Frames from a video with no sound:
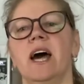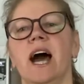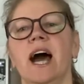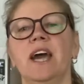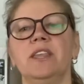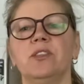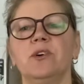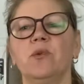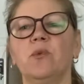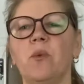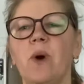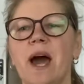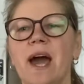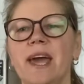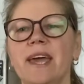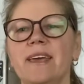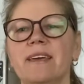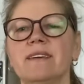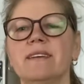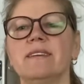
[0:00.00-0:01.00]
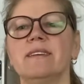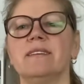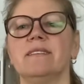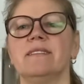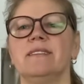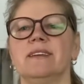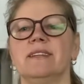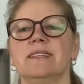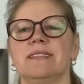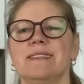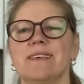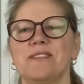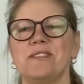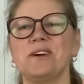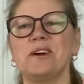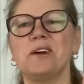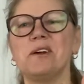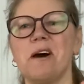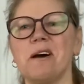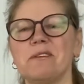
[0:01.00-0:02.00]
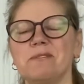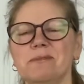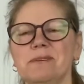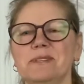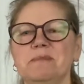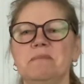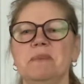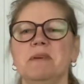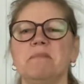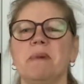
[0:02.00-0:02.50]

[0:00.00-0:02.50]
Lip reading: I know why. There is nothing wrong with me.